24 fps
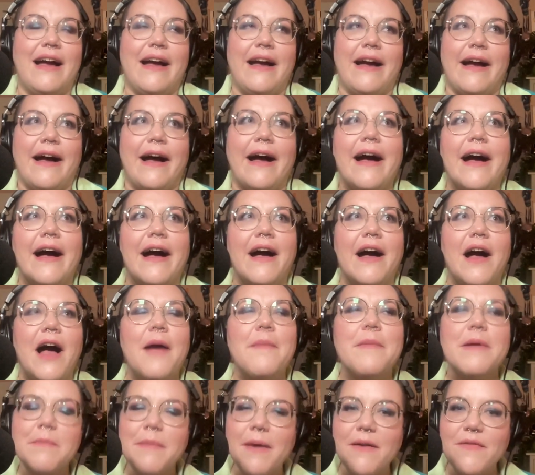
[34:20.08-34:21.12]
I
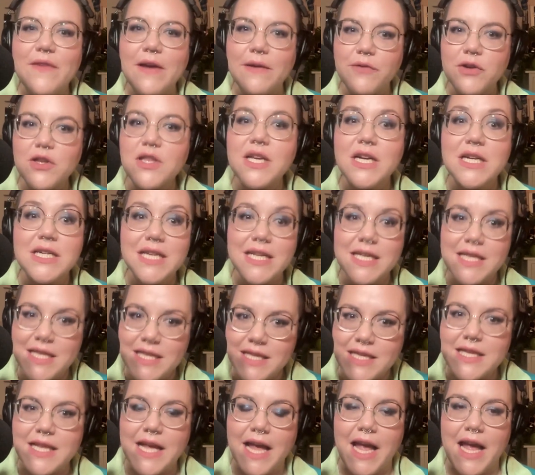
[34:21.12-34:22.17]
mean, my favorite song to
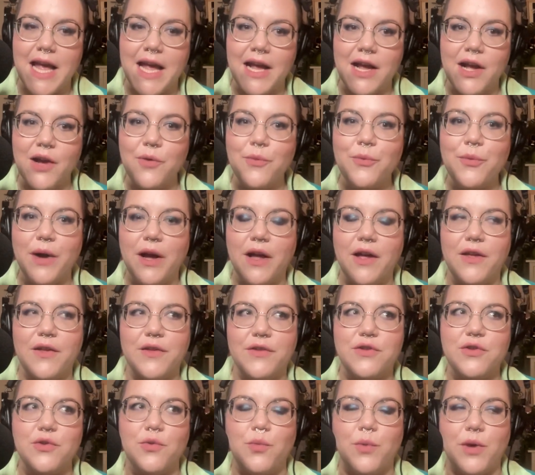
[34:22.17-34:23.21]
sing
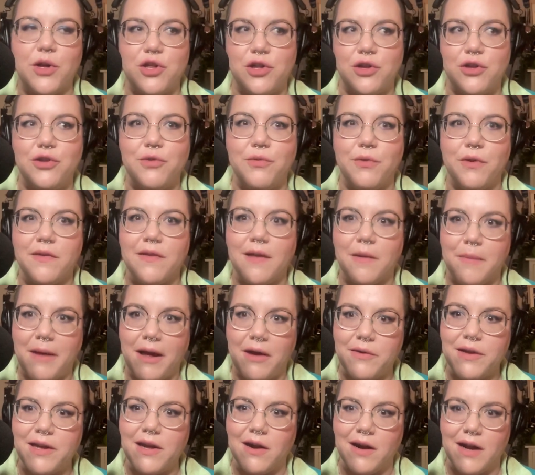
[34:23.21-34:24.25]
was Wishing You Were
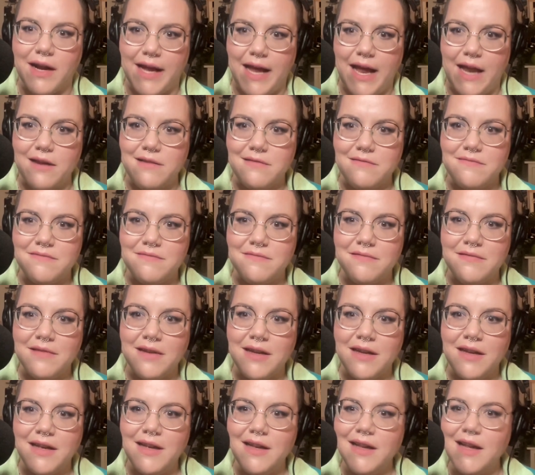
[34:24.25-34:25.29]
Somehow Here Again.
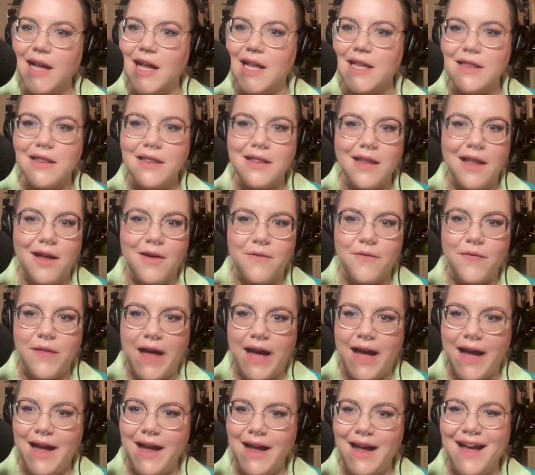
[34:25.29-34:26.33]
I love
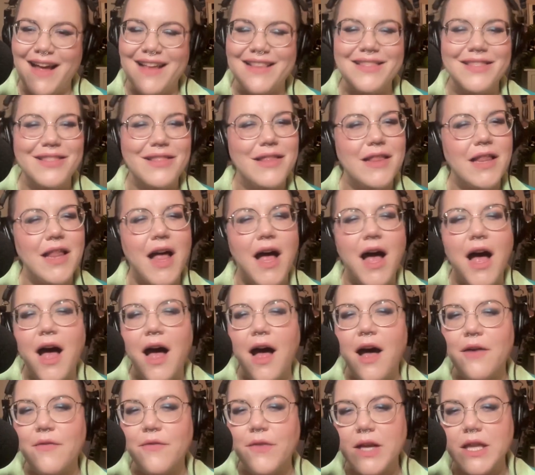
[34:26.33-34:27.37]
that. I
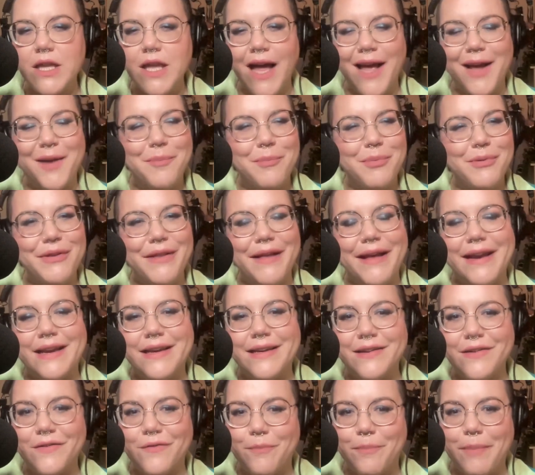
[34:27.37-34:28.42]
love a like
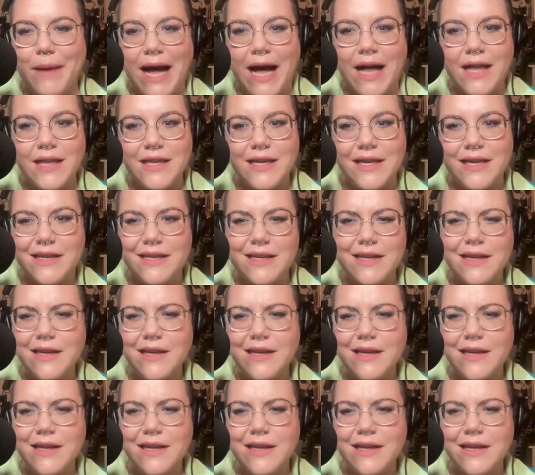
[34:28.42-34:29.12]
plaintive ballad,